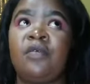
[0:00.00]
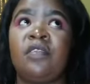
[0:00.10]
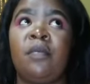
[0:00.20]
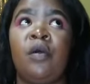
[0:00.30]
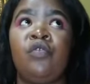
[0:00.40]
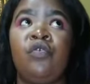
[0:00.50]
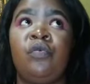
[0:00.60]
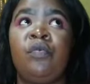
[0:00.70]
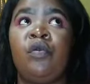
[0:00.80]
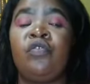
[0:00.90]
about to
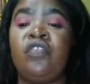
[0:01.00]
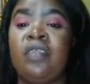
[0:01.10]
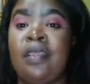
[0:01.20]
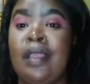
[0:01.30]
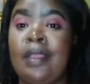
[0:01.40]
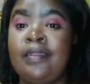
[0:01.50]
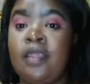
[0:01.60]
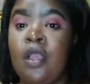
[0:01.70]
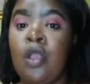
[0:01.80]
approach the gate